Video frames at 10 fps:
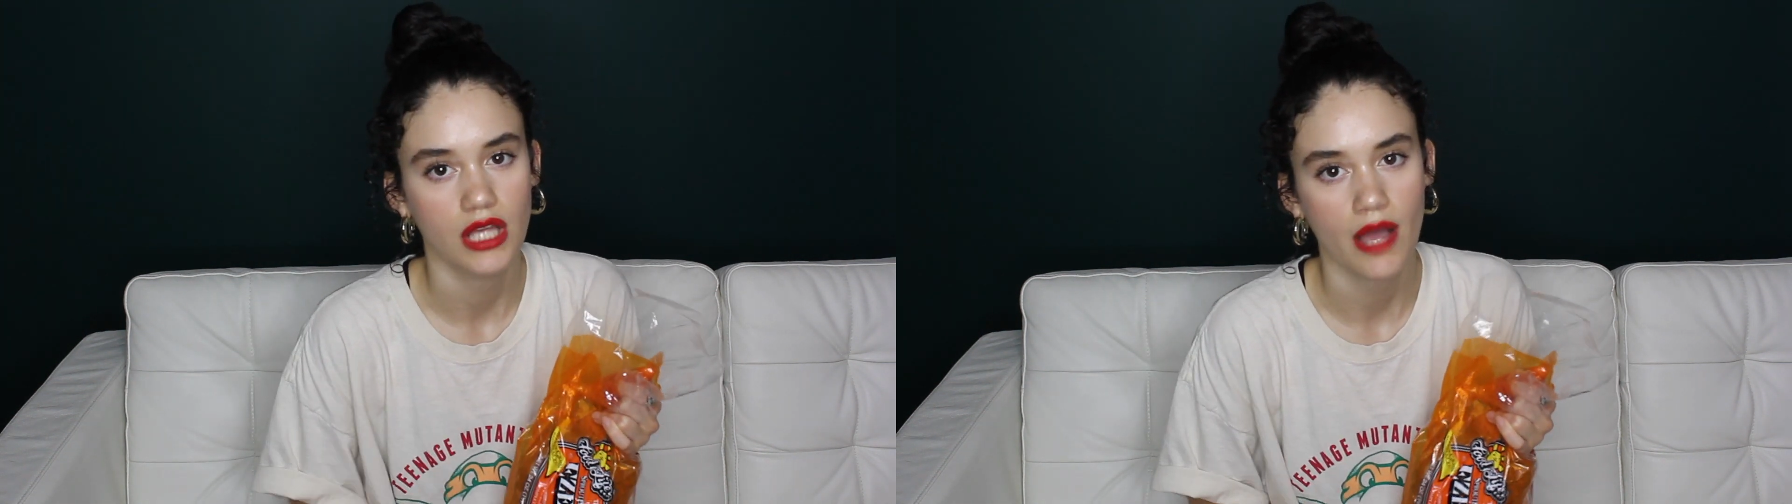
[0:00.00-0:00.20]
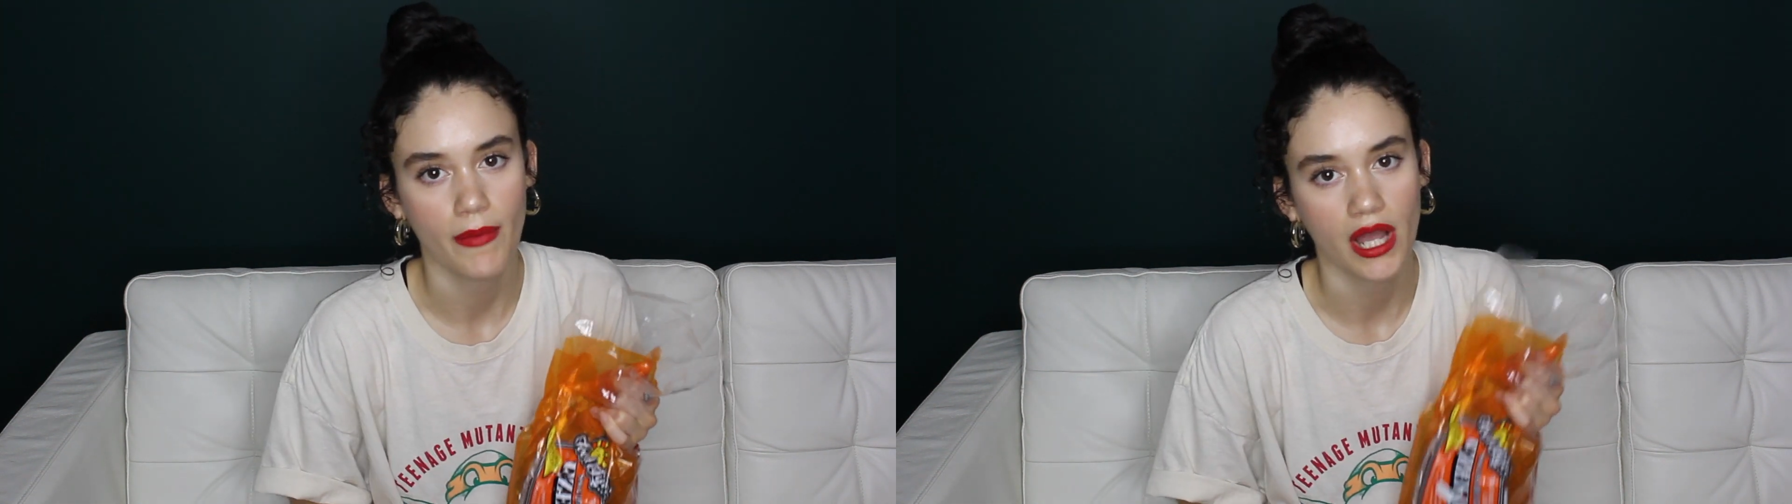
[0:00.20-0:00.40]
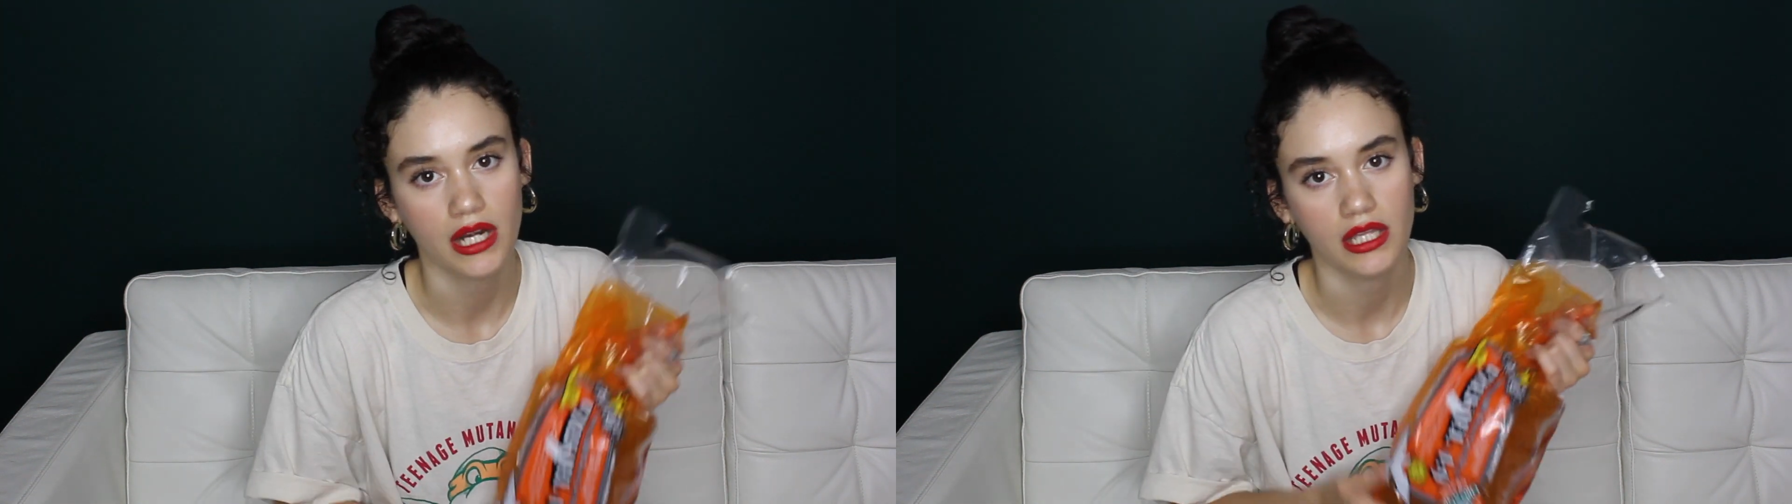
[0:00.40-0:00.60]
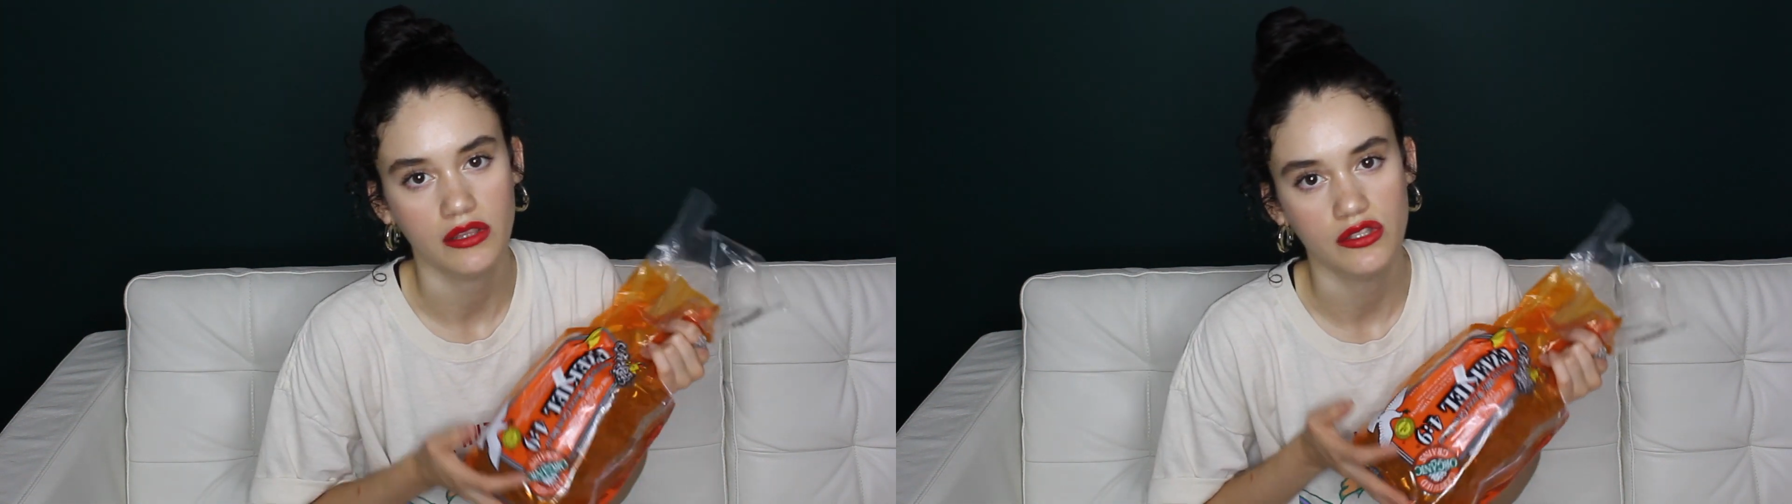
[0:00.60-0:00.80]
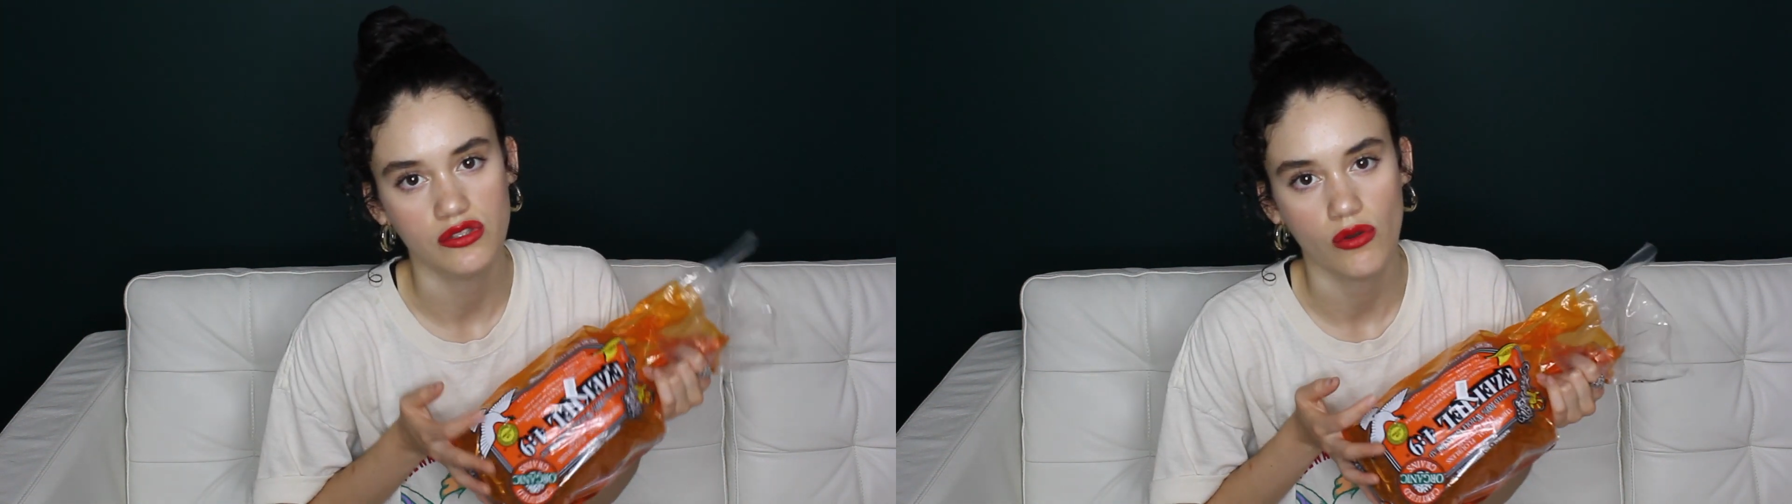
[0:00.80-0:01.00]
I'm not gonna eat
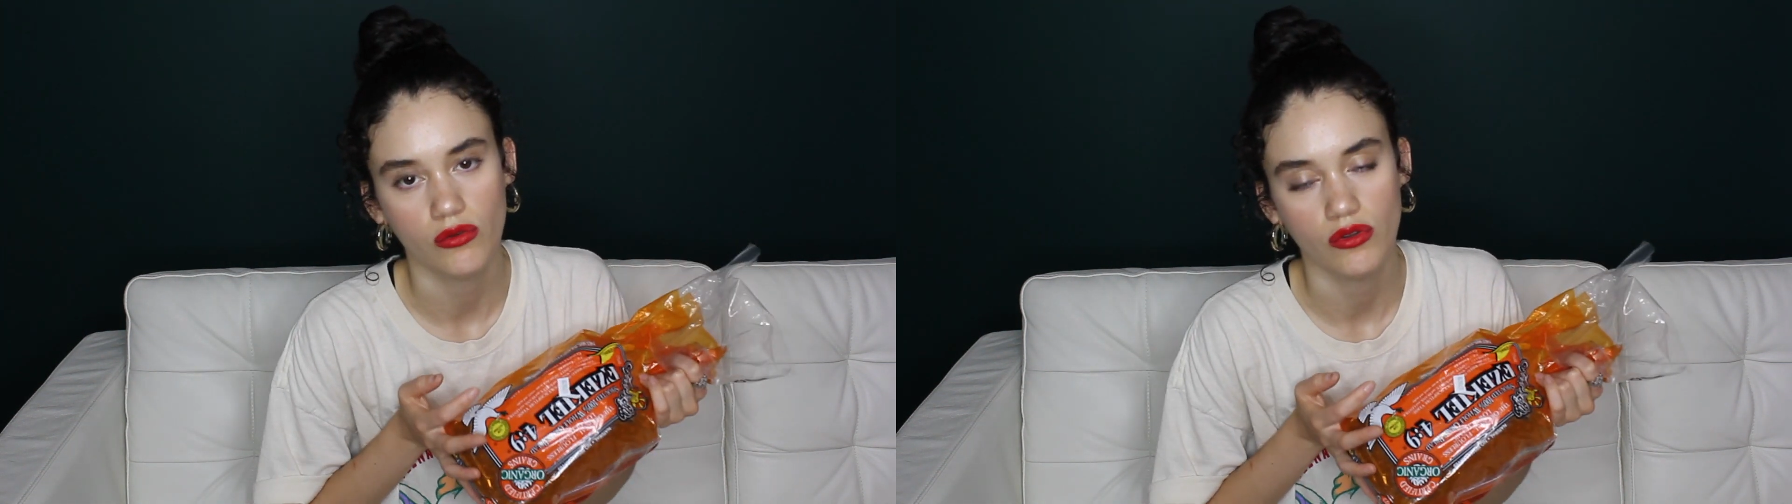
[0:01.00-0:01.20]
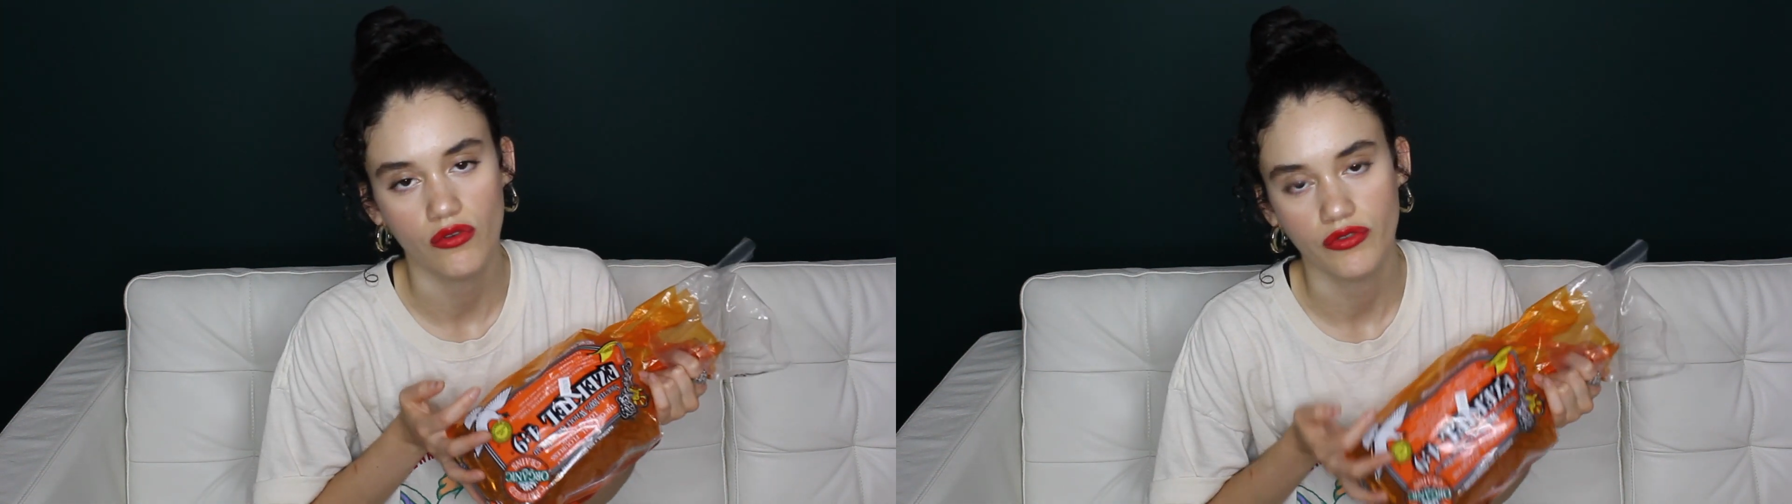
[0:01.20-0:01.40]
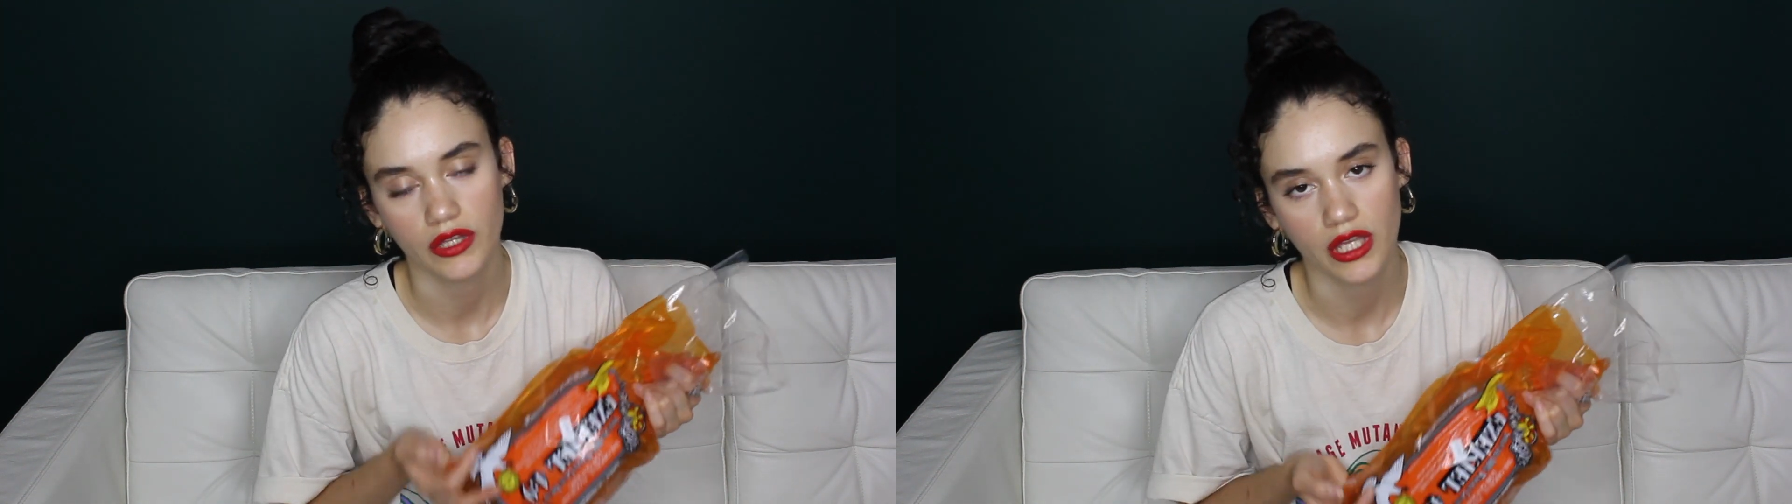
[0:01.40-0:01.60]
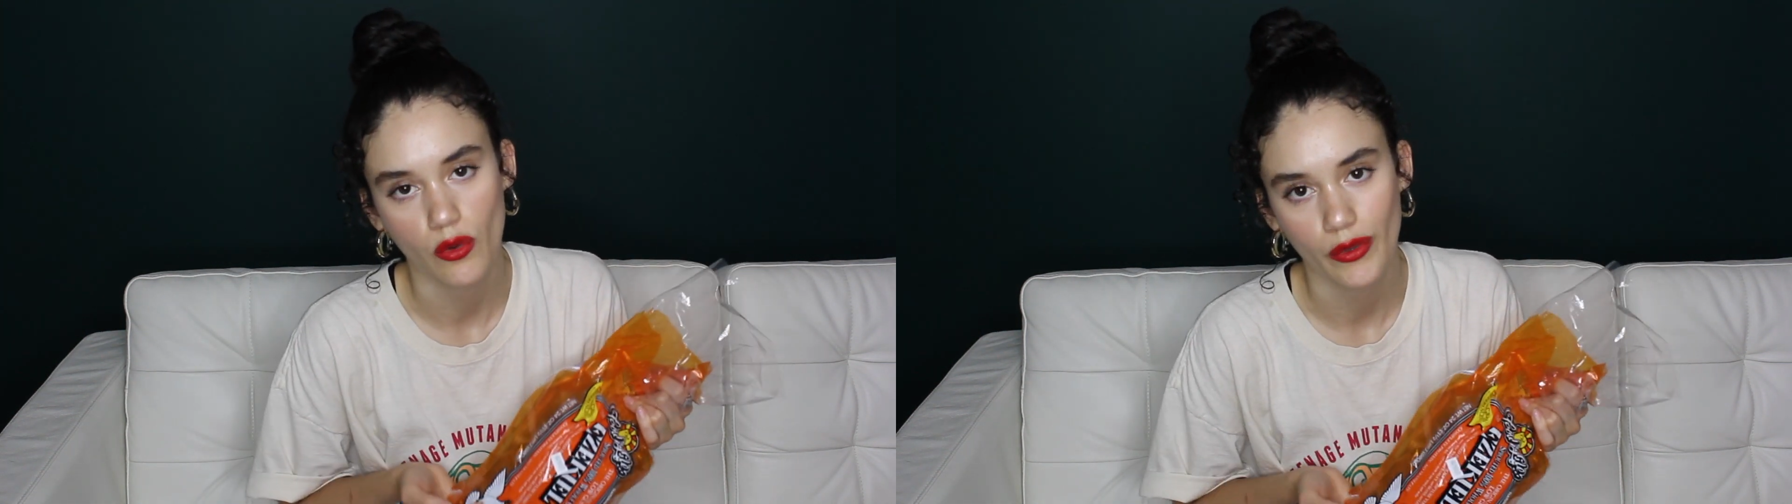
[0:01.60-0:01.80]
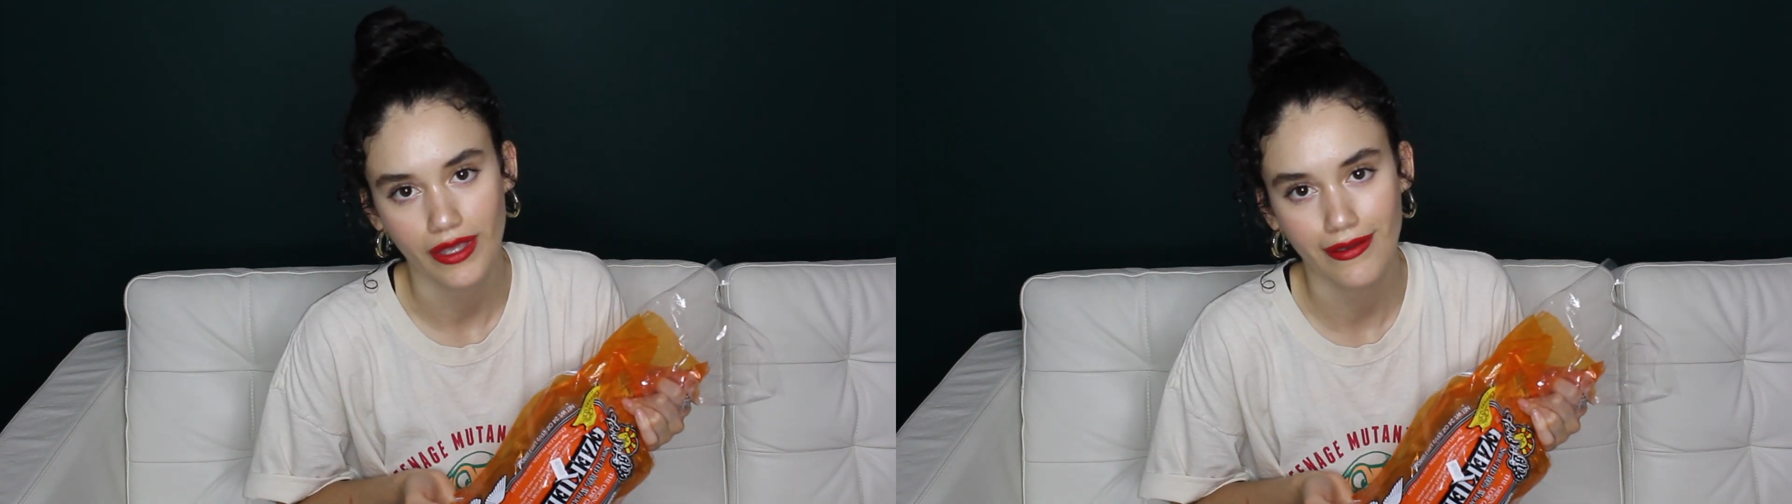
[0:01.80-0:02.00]
this whole loaf in like
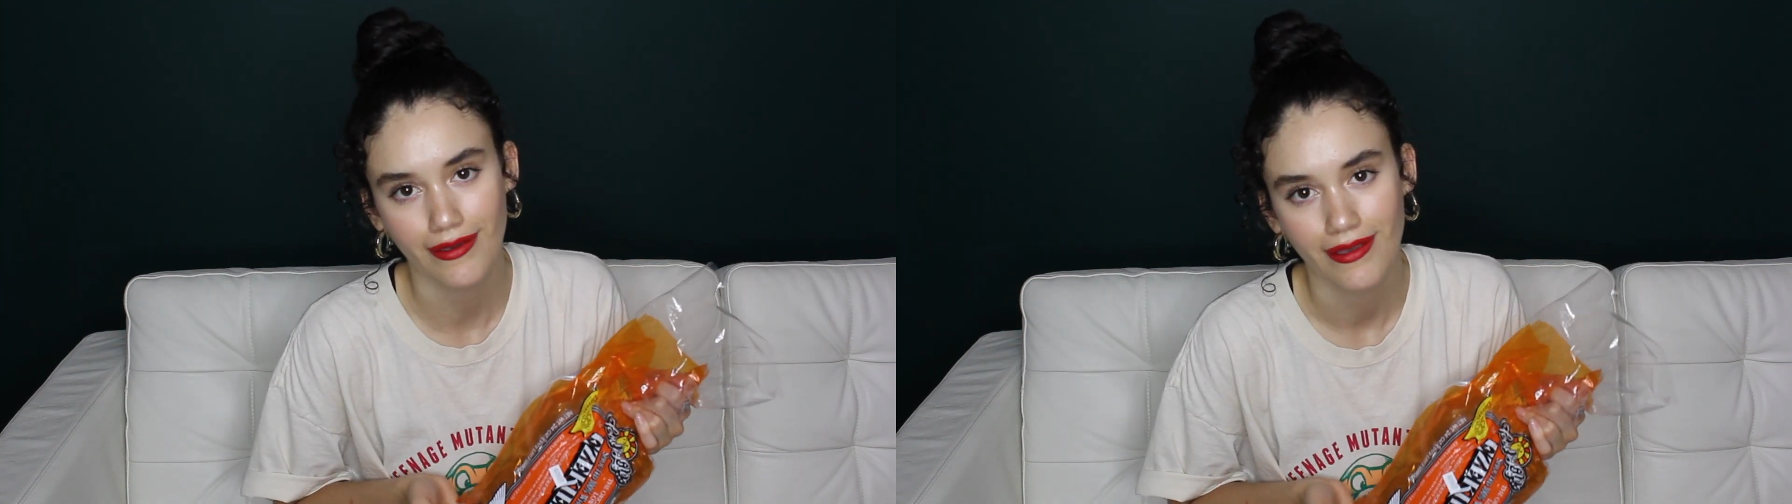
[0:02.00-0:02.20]
a week.